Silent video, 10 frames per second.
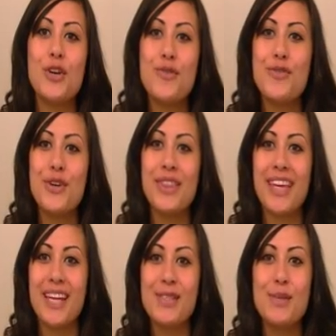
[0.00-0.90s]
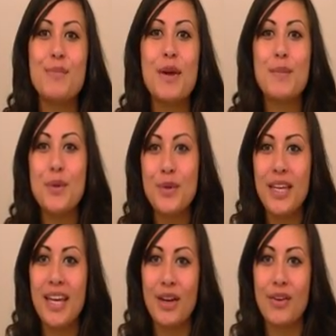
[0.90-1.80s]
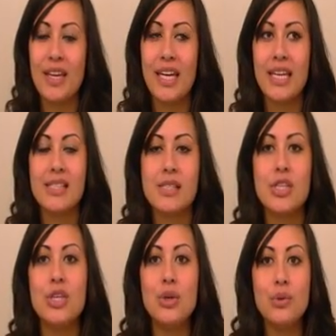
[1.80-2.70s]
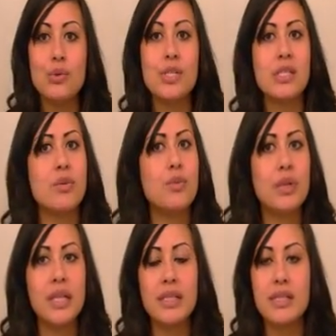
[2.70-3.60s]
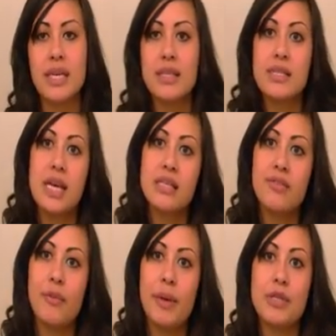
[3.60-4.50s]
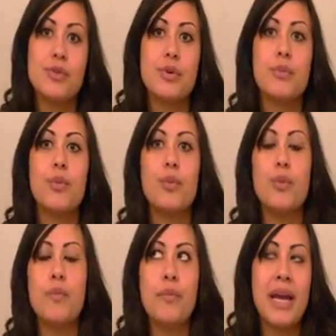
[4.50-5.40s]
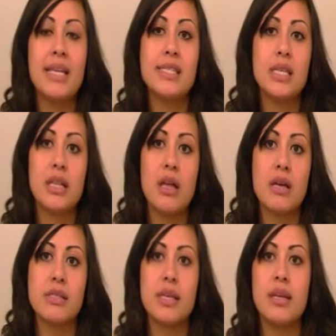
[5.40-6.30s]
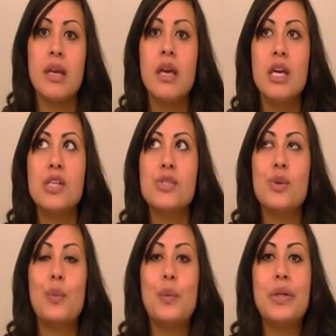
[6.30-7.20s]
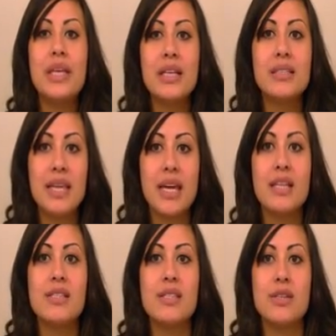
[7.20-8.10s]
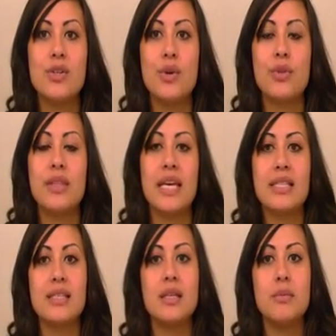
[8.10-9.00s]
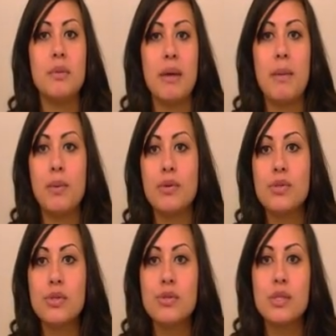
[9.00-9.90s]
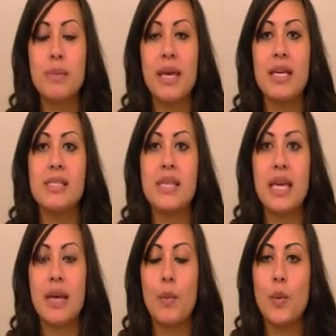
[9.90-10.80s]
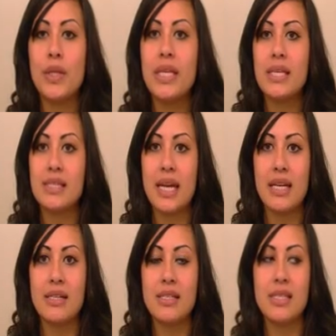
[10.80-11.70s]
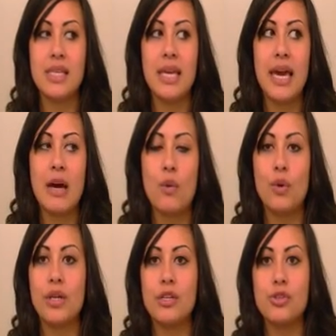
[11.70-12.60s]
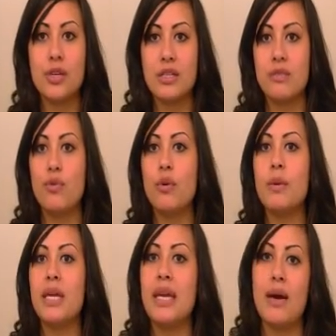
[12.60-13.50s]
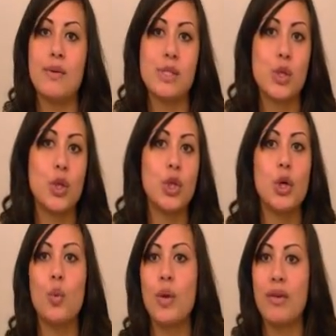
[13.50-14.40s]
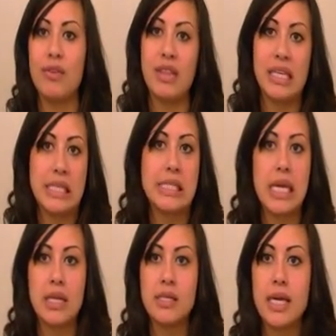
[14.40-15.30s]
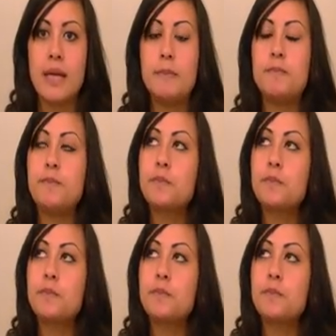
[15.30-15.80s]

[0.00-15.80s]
convert that to my beauty area. It's huge. It's like the size of a bedroom, minus the closet. So I'm really excited to know that that's going to be my personal space, and I'm really excited to see how we're going to transform it and how it's going to look when everything is said and done.